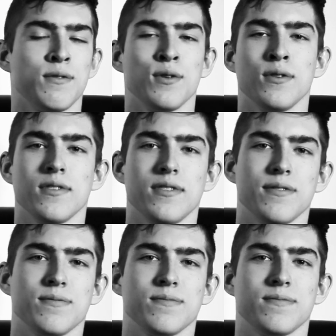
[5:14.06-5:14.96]
rules.
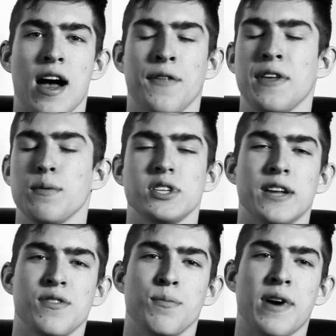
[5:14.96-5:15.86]
I don't think we
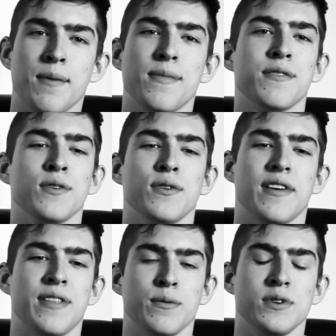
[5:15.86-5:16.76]
should have to abide by
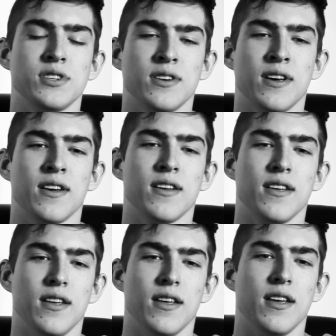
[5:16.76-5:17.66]
rules. I think we should,
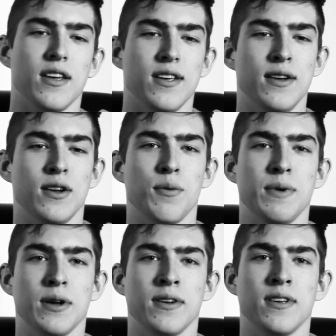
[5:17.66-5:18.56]

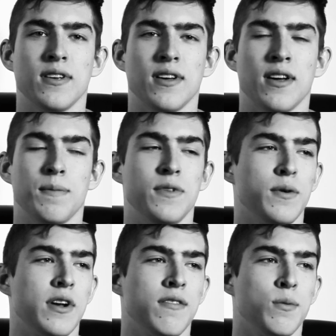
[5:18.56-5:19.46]
be able to
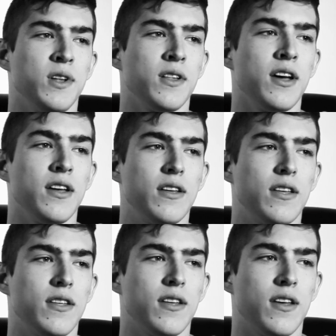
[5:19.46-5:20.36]
do whatever we
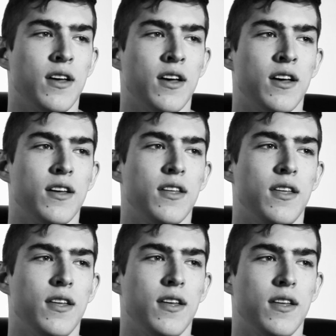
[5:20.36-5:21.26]
like,
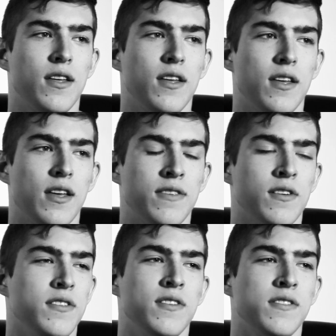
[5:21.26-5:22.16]

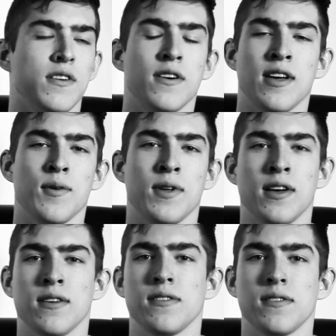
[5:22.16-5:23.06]
as long as it doesn't hurt anyone
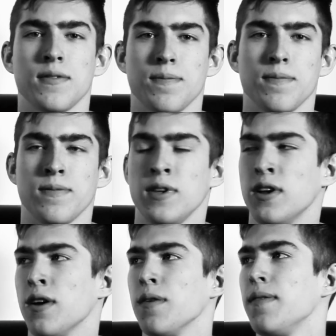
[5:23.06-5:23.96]
else.
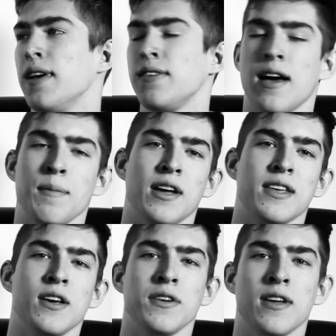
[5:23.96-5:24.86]
I mean,
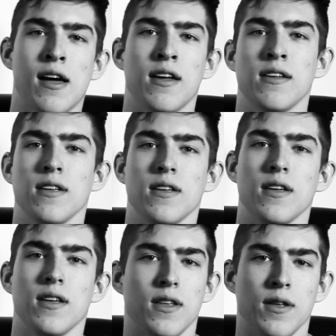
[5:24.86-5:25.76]
I killed a guy
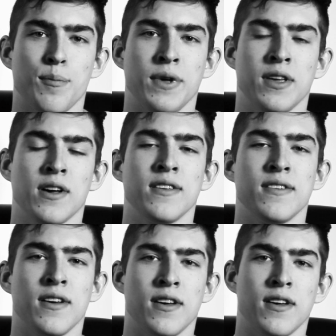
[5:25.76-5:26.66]

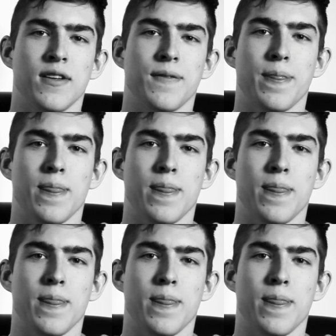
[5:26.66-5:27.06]
because I